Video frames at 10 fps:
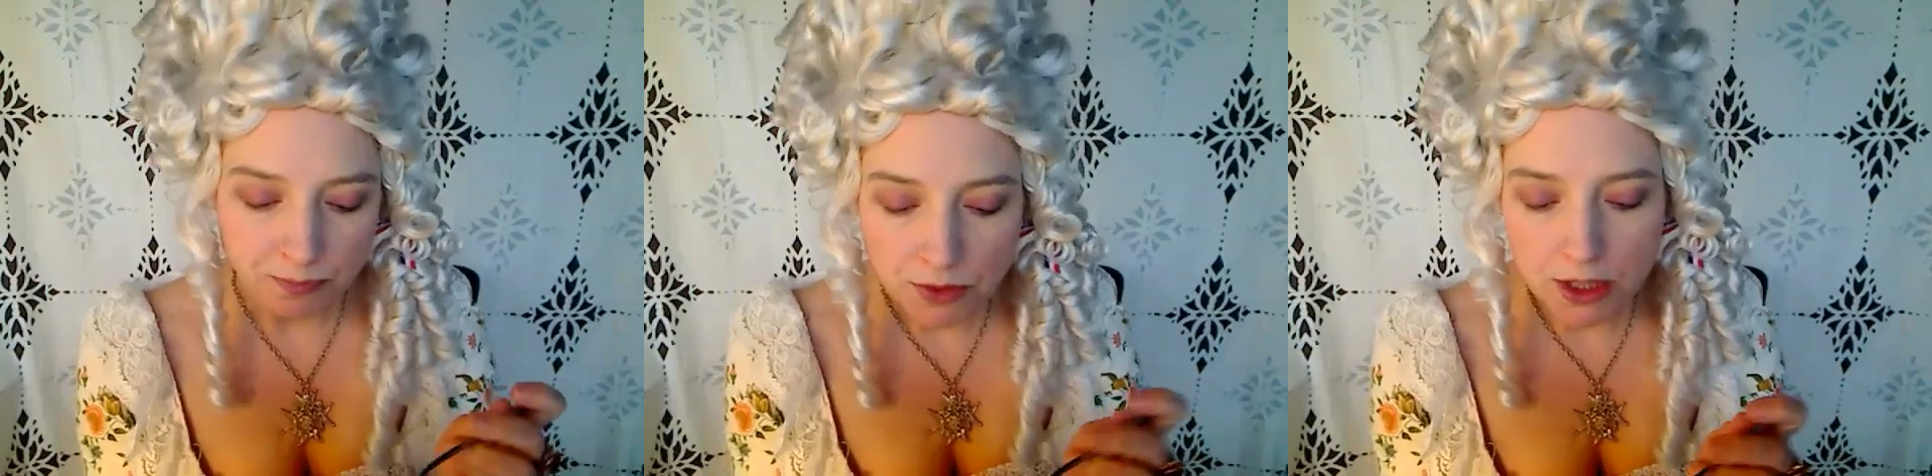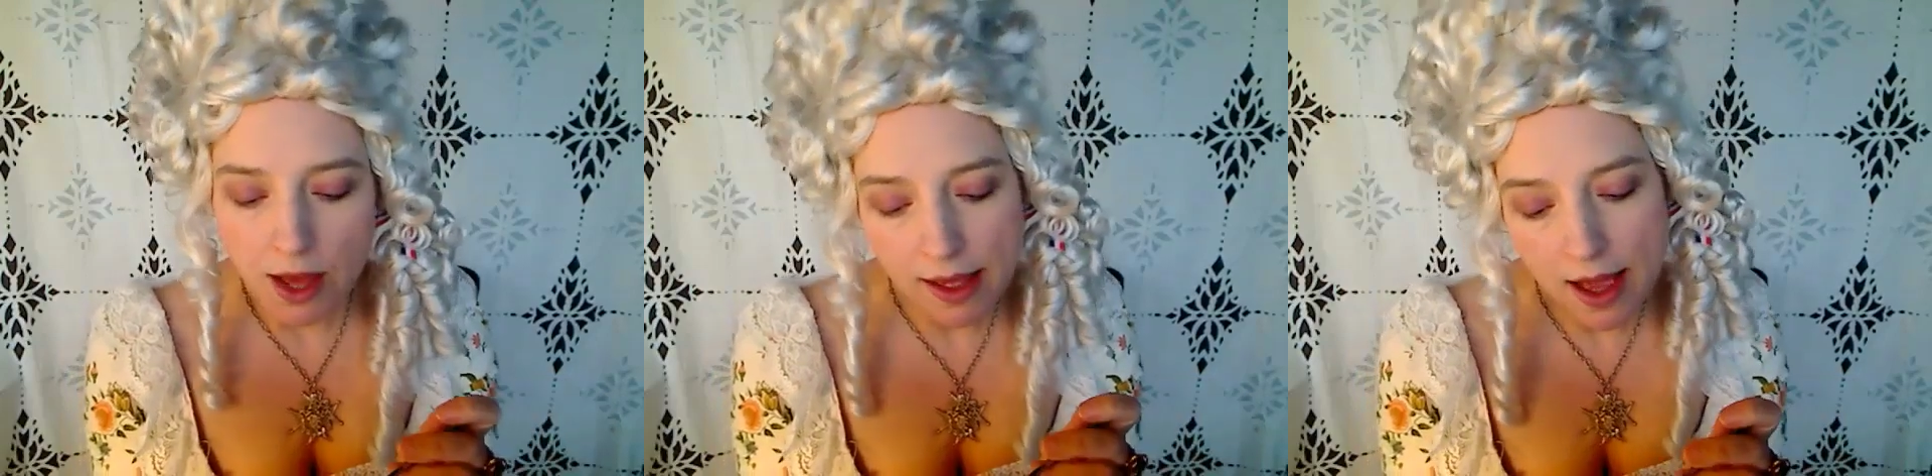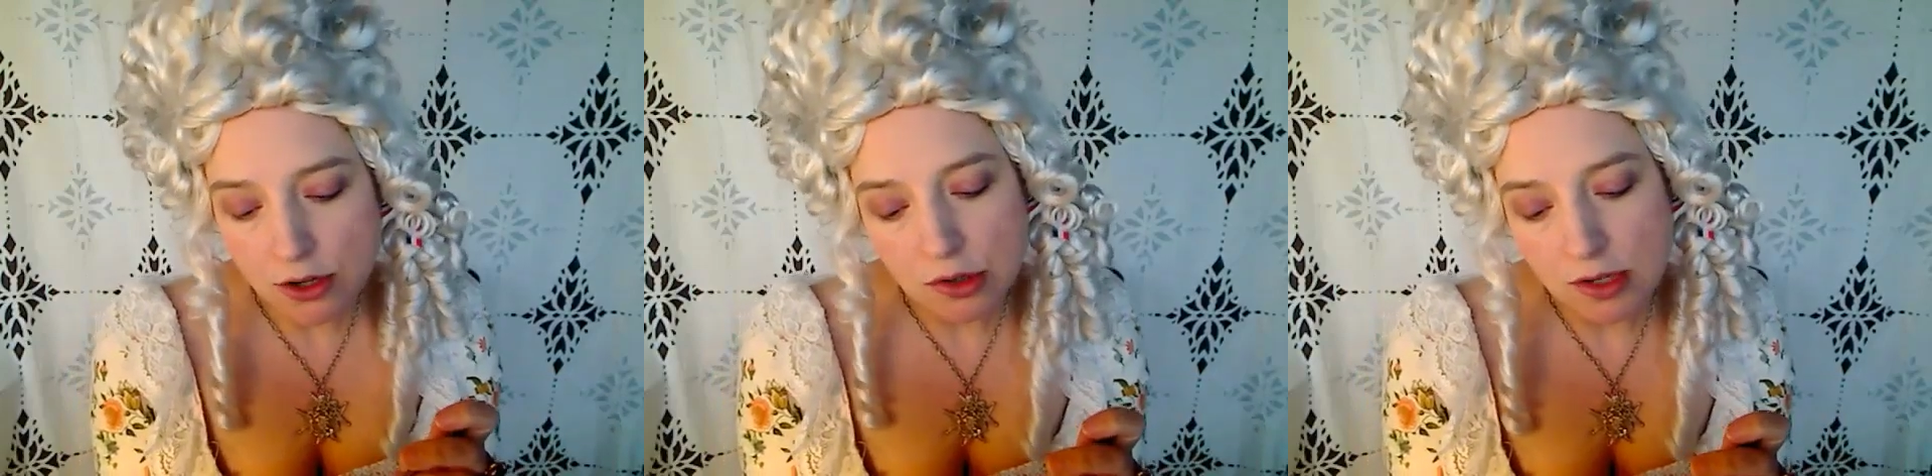Did I
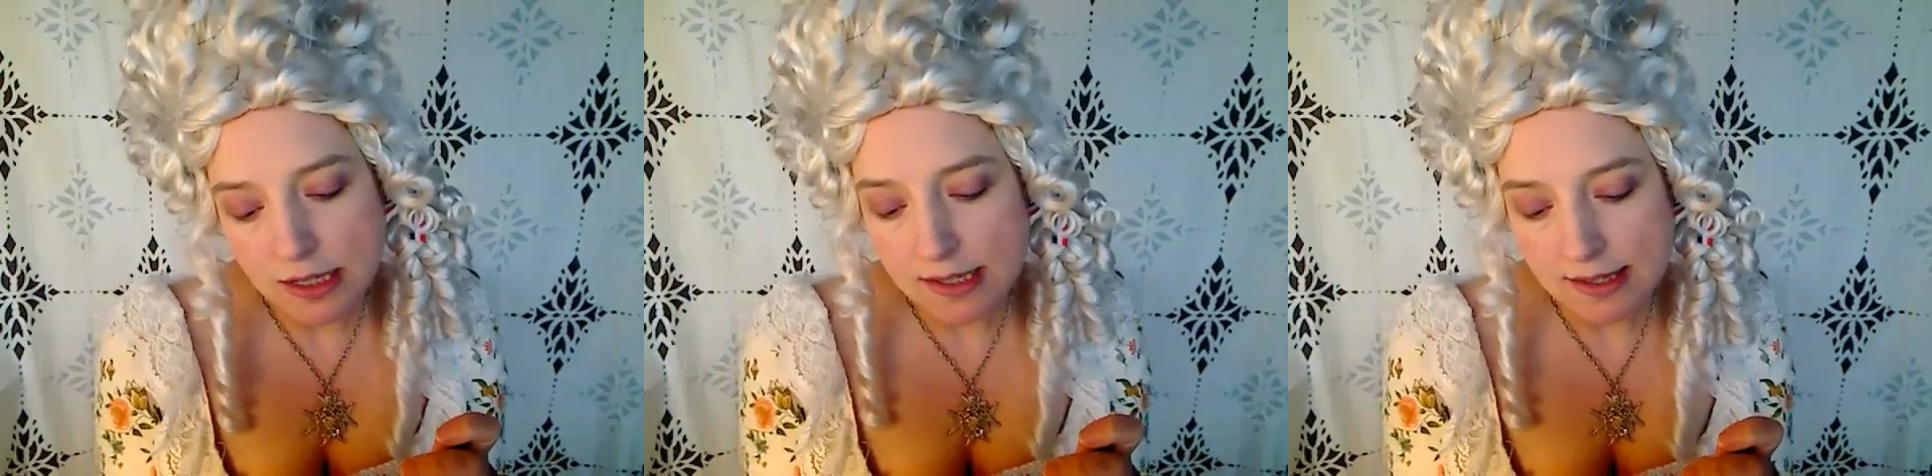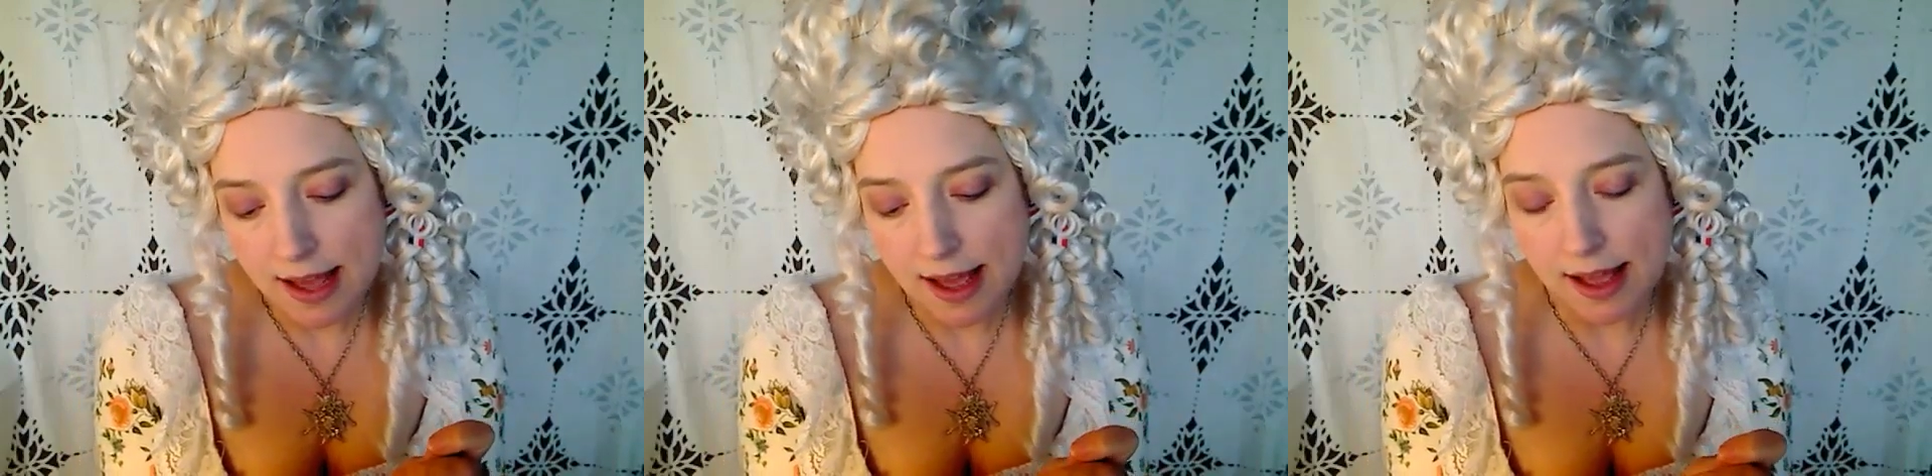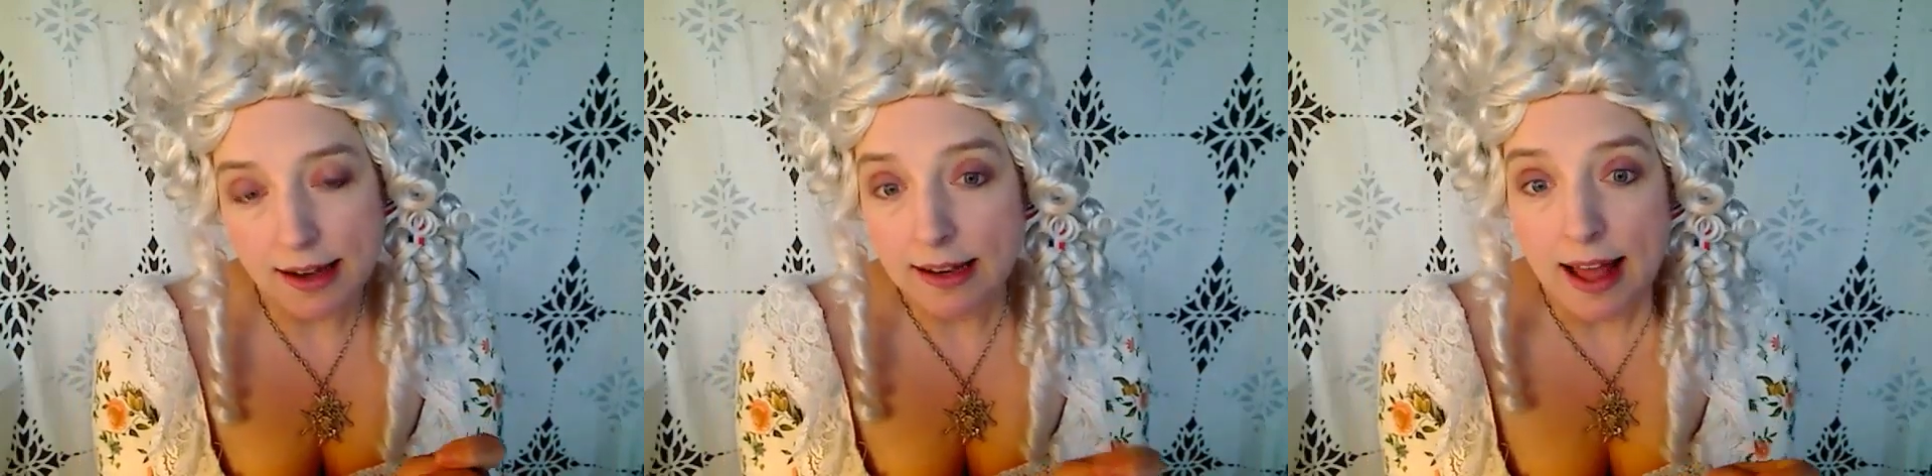actually
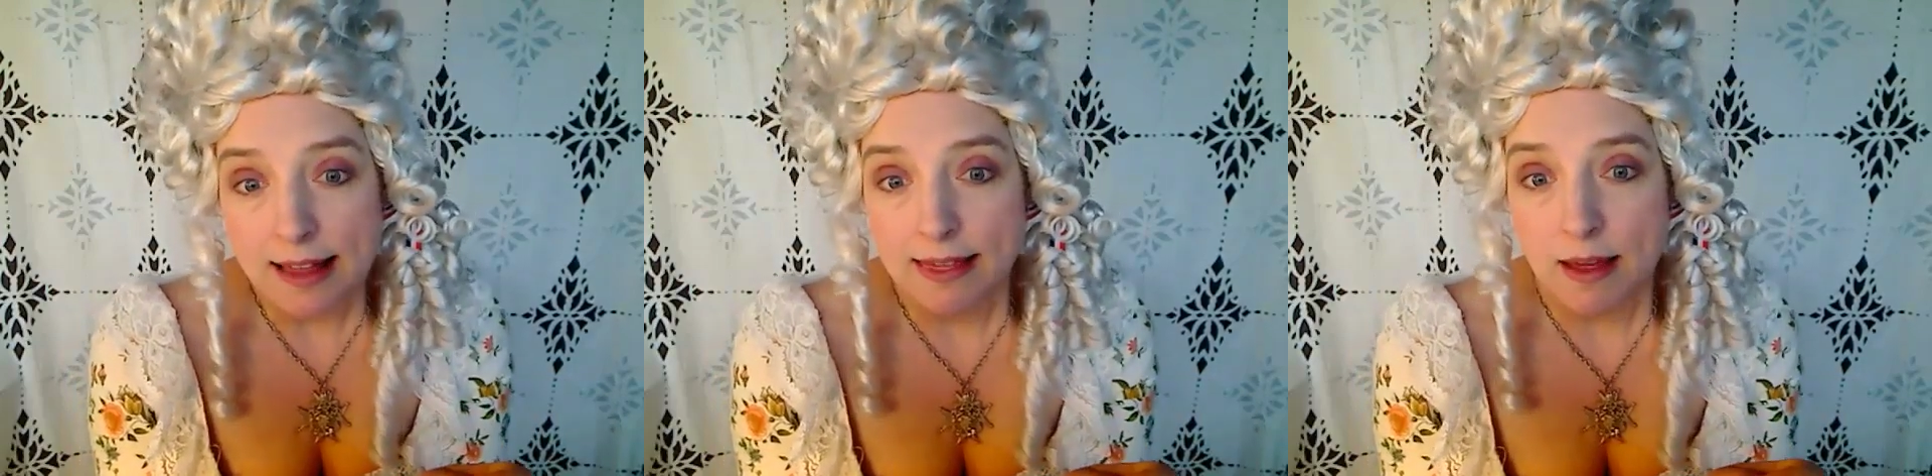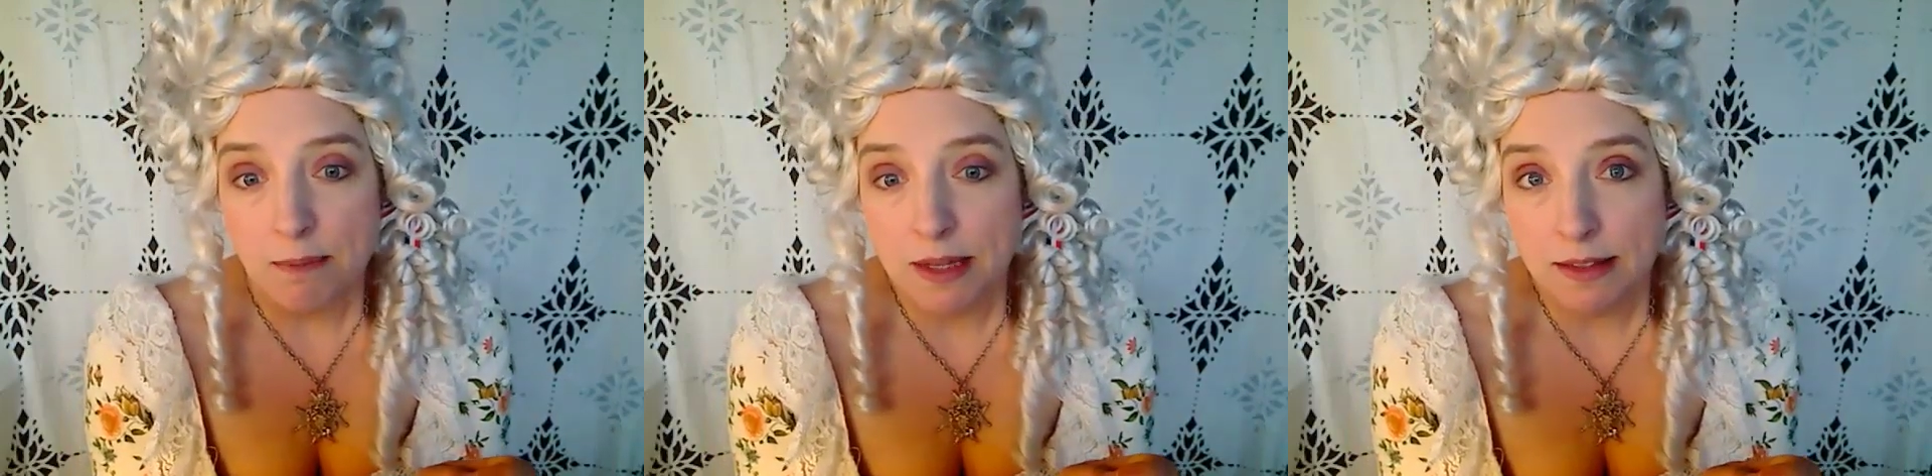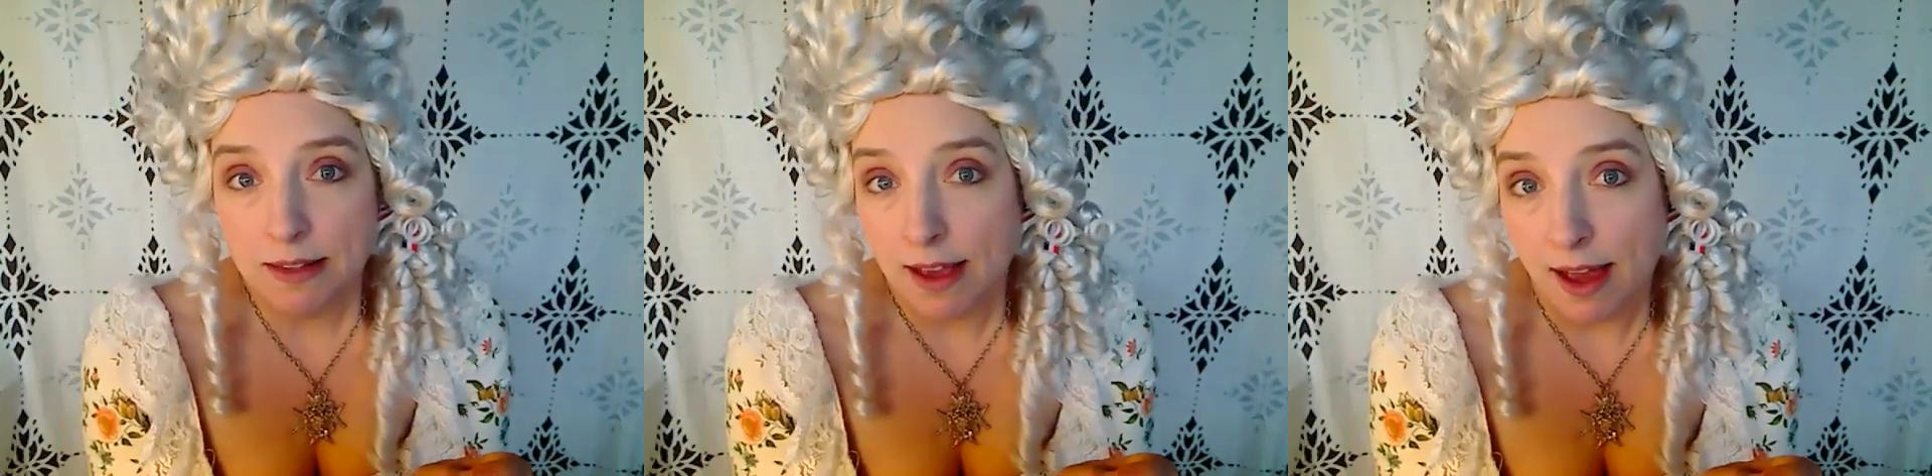say, let them
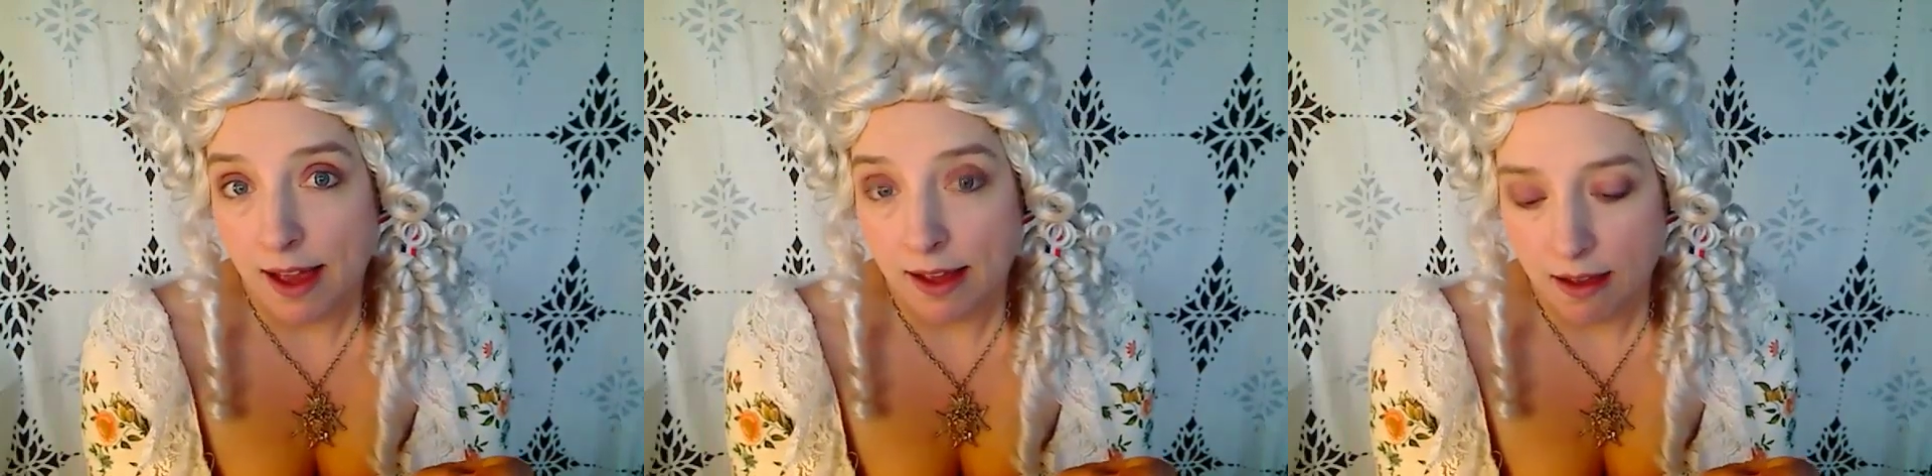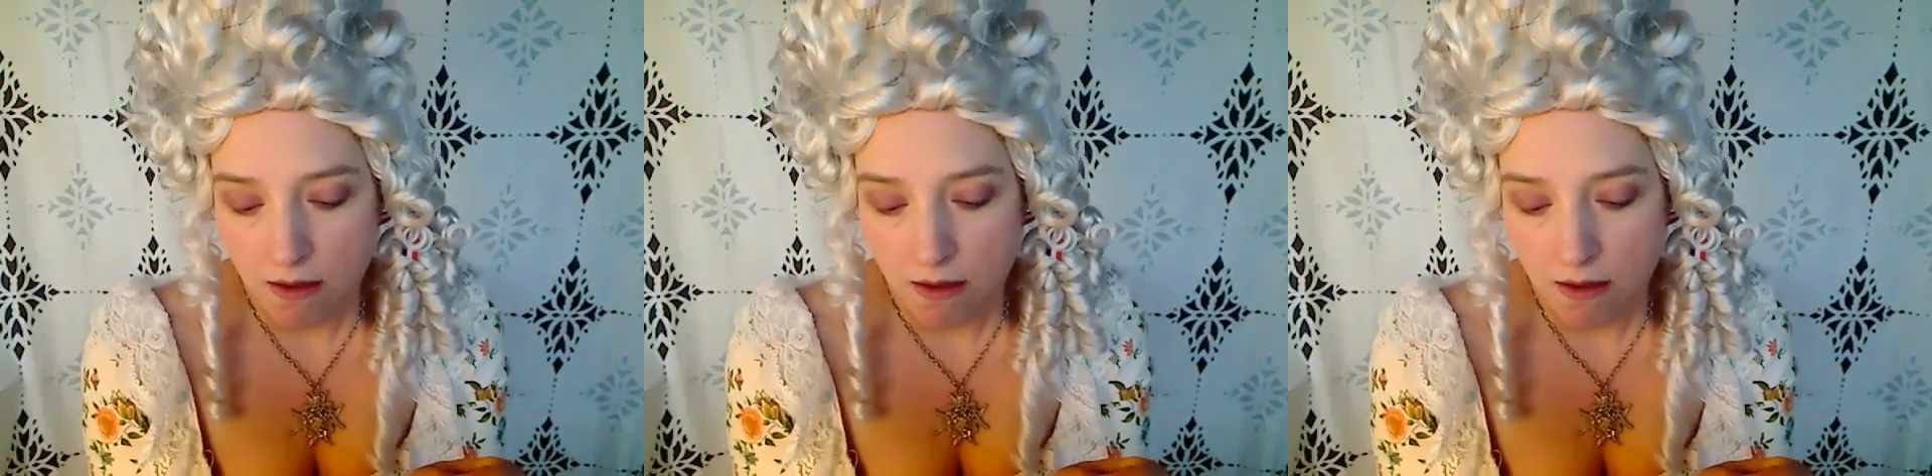eat cake?